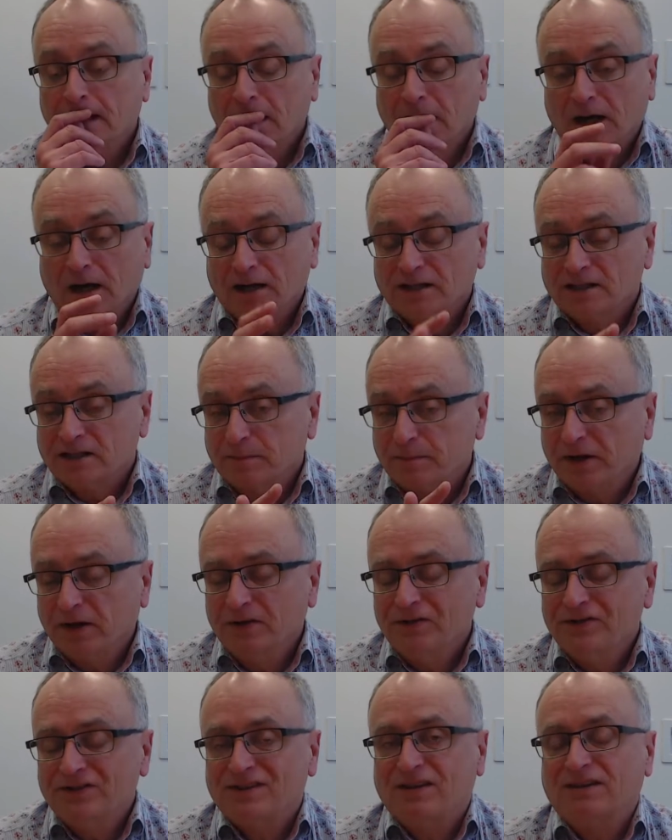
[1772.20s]
I
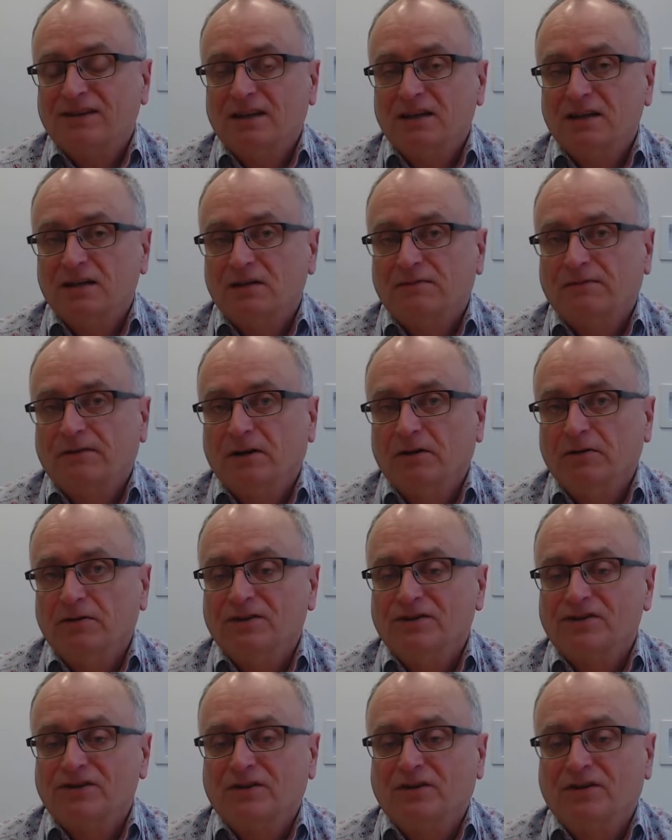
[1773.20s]
suppose the thing to
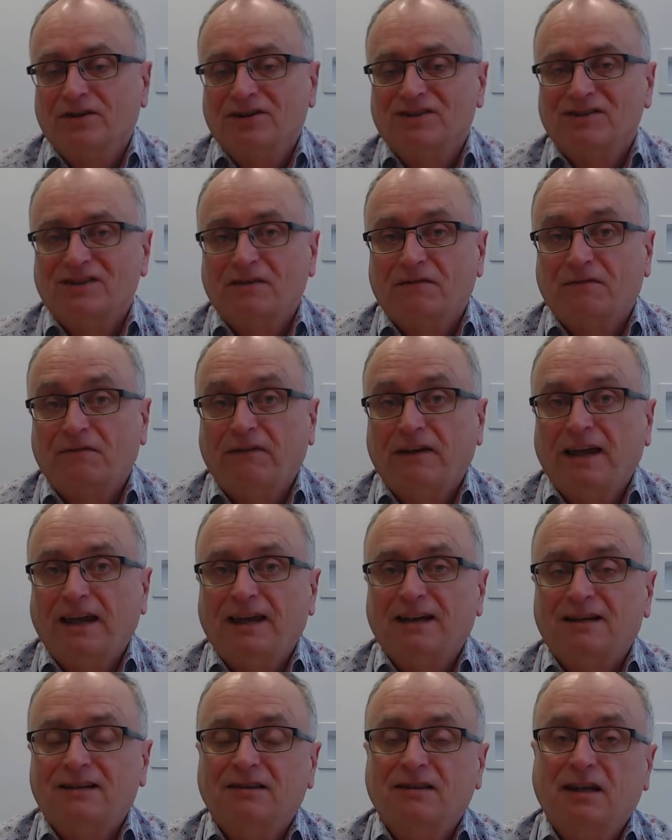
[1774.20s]
focus on is the
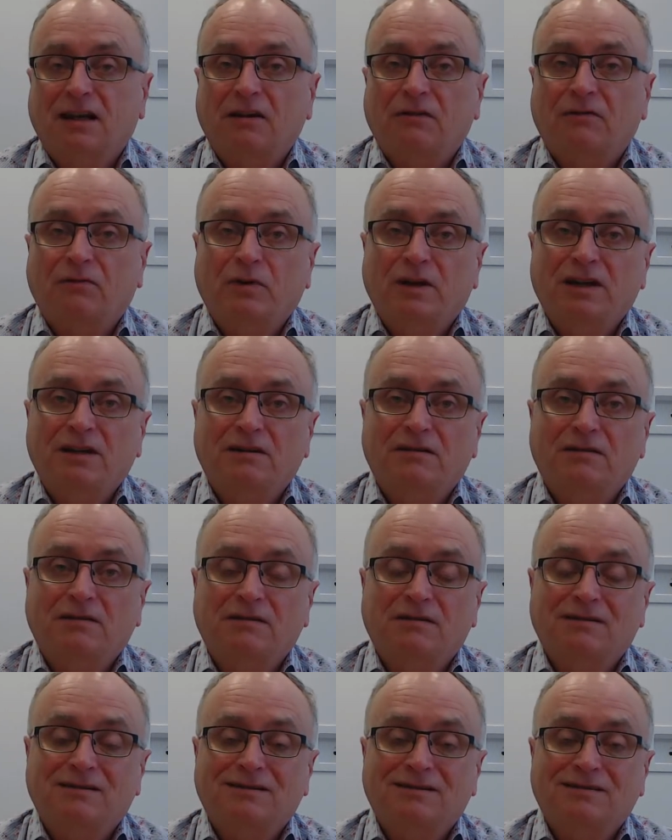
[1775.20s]
fact that if we
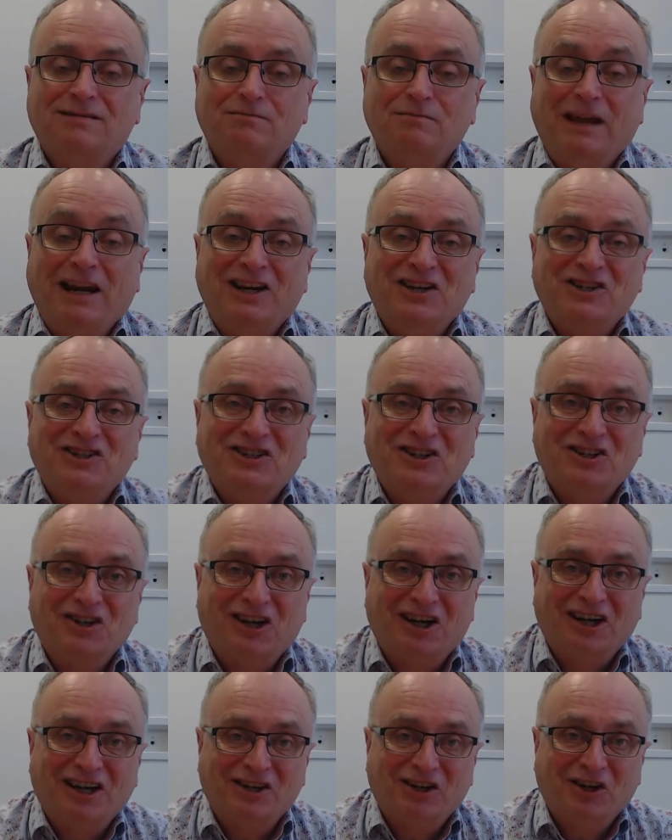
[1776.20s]
manage to
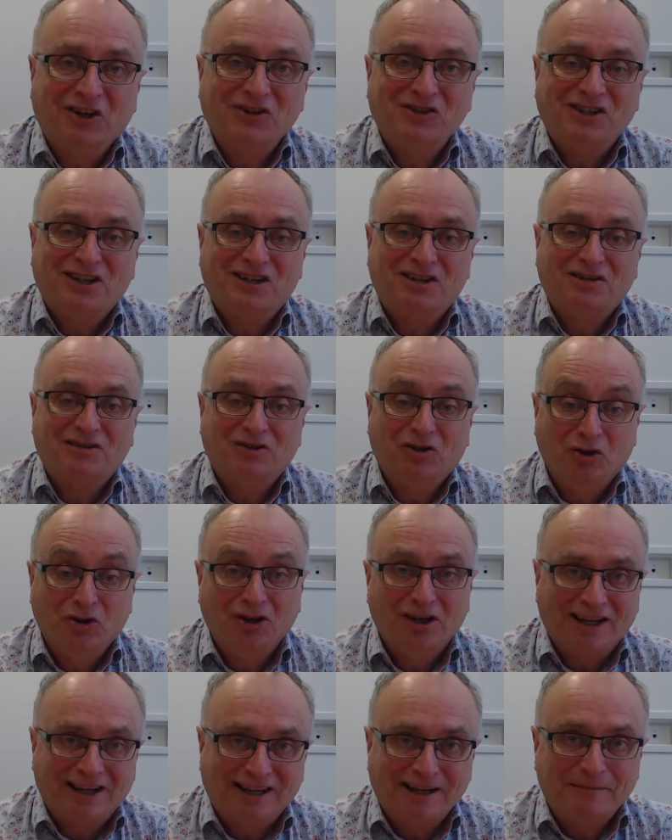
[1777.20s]
diagnose it
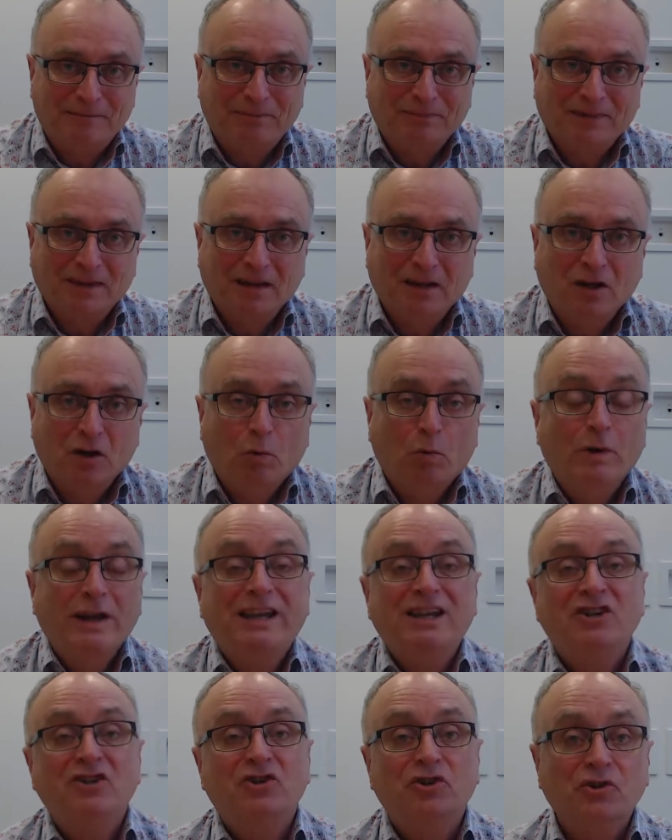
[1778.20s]
early, we
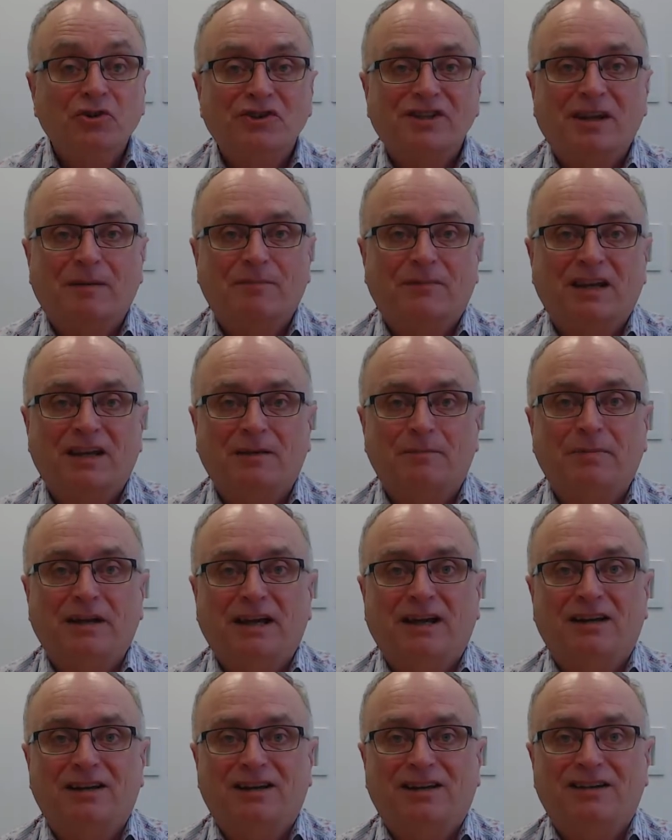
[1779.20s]
can do something
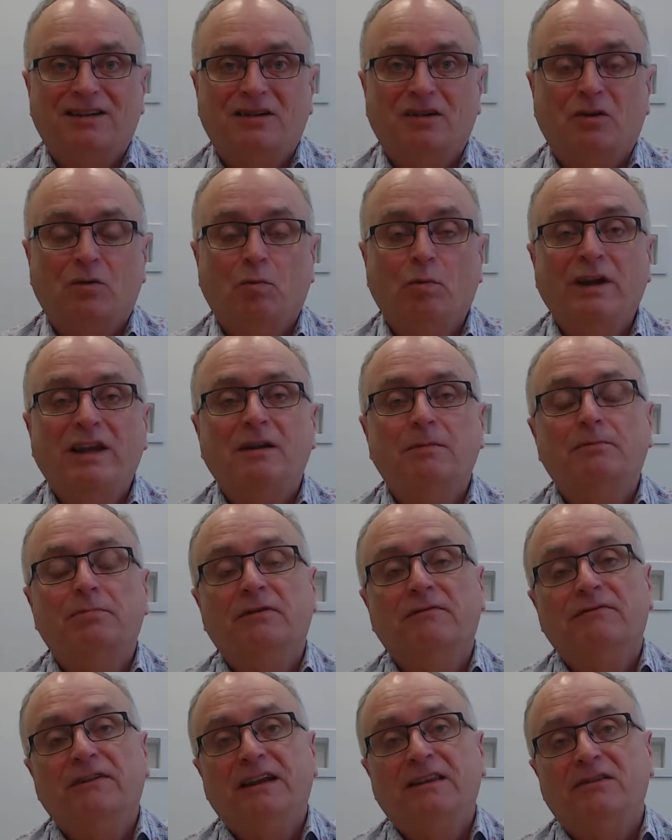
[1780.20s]
about it. We can
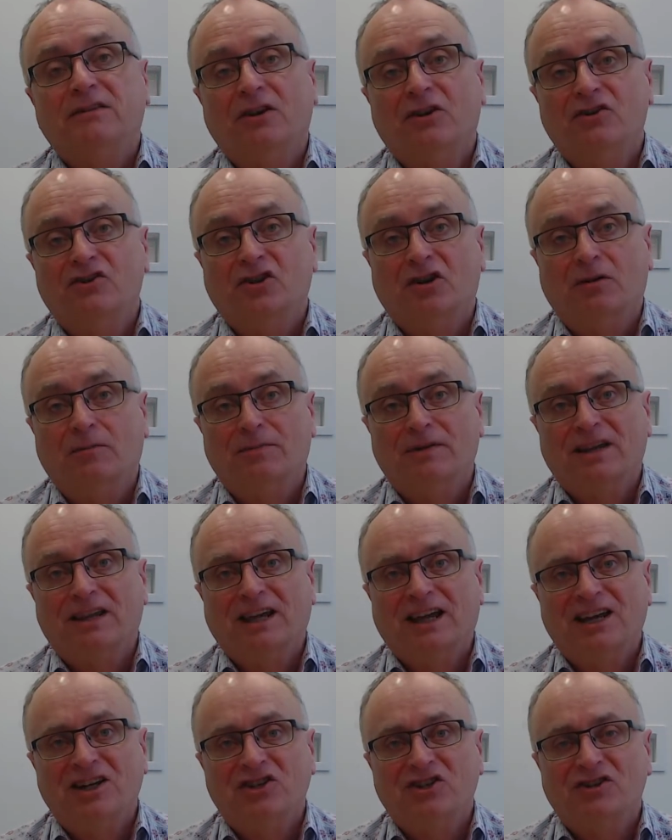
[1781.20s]
prevent those
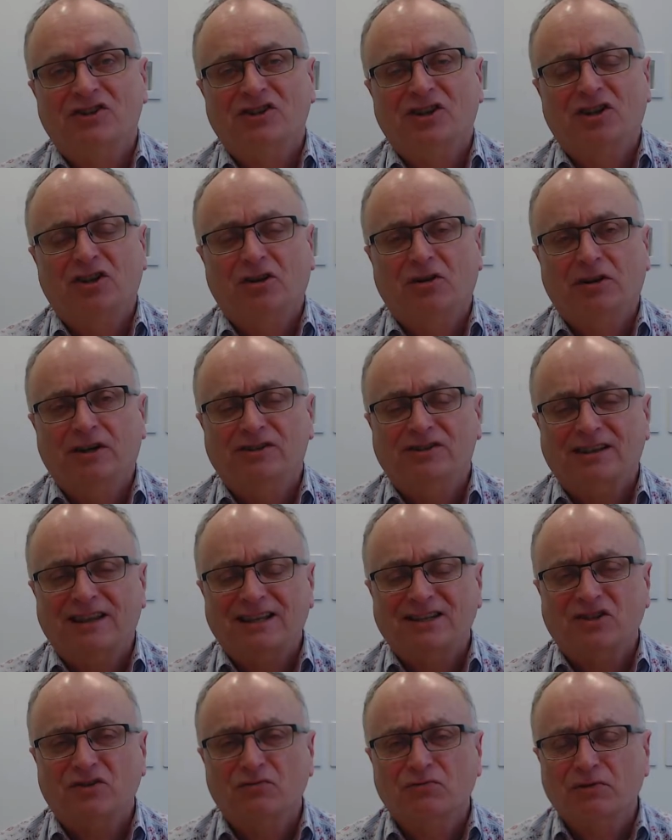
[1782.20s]
complications occurring. So
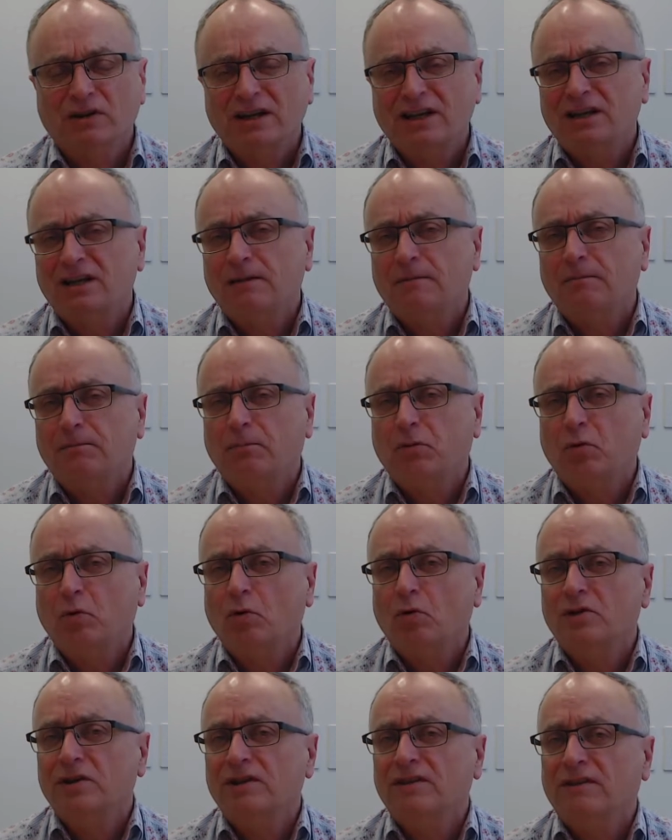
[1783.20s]
that's a really
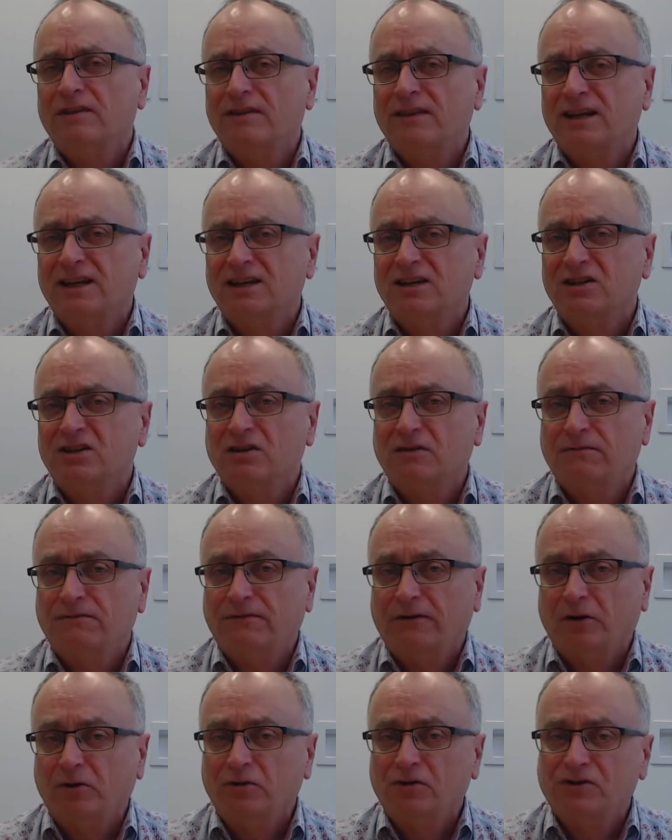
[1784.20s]
important thing to
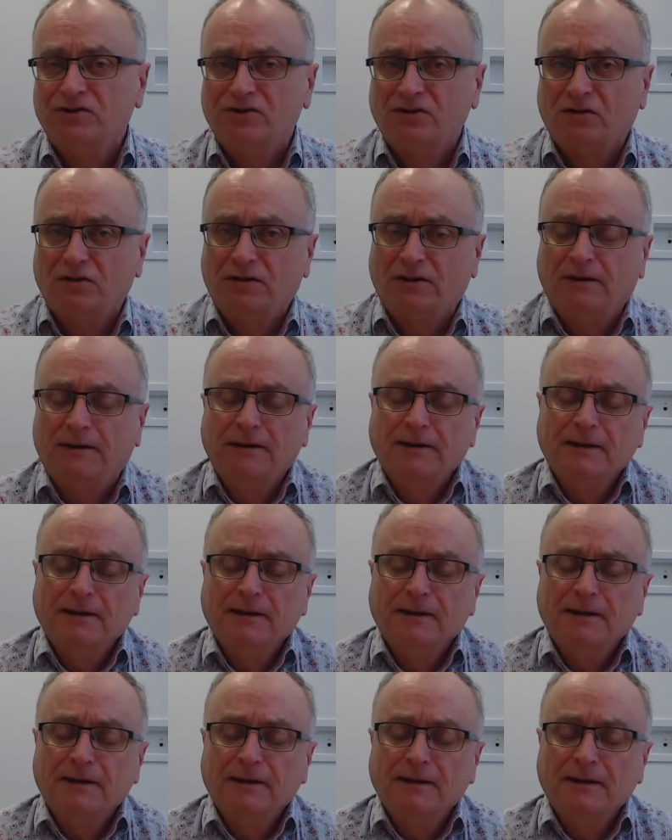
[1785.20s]
focus on.